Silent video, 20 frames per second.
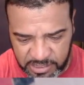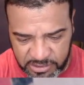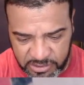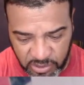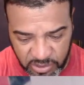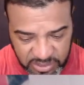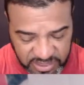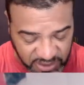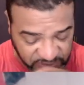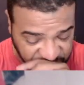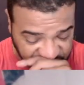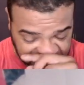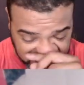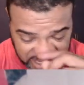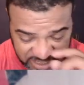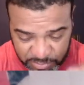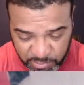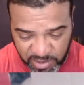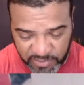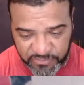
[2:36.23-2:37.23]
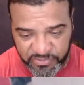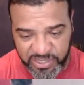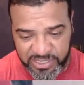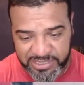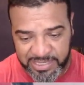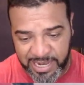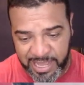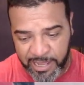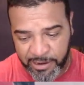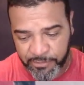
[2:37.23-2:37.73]
So definitely this month
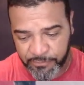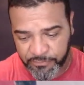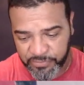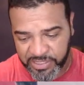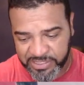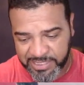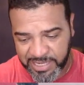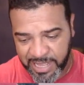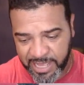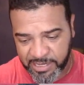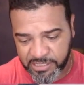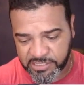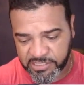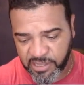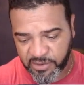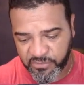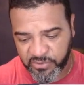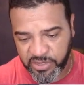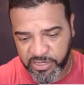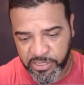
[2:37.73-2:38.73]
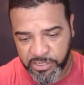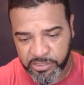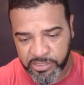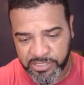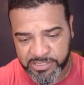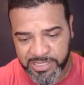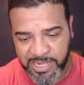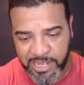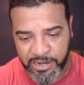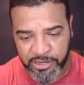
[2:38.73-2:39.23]
there's a lot of stuff in here.
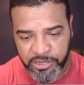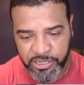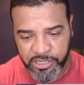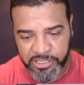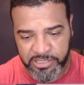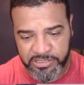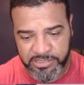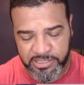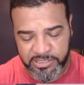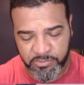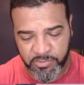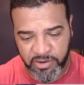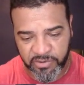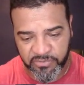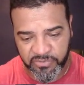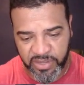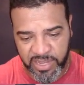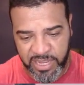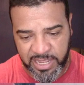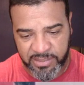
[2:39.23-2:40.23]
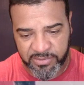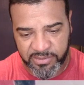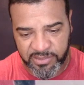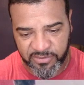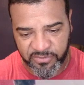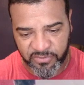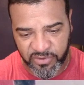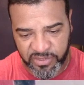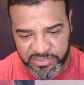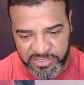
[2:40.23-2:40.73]
There's a lot of goodies this month, and
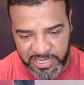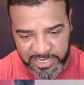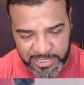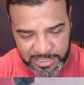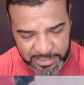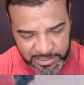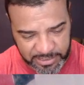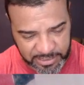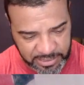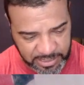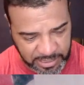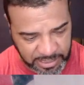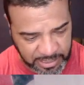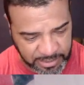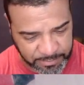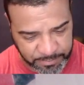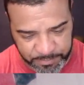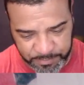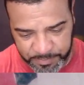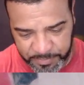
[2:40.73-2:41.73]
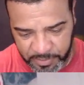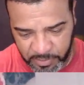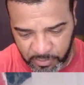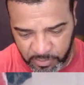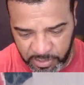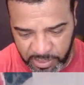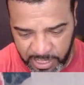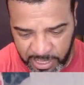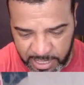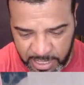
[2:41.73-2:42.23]
this feels like a clip,
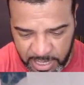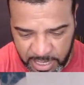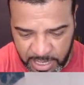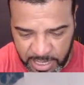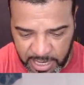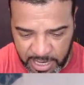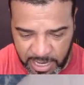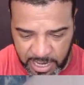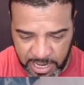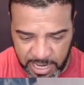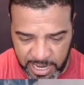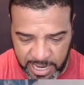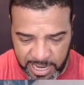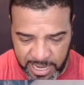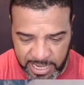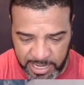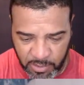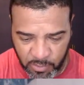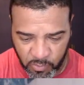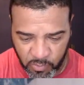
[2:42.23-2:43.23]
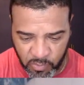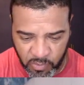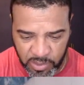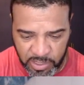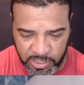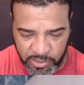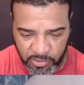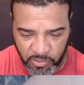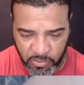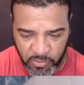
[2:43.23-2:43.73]
okay? And ooh, a
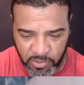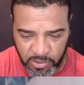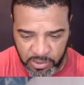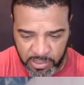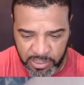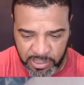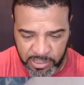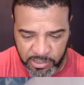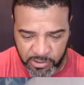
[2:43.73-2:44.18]
little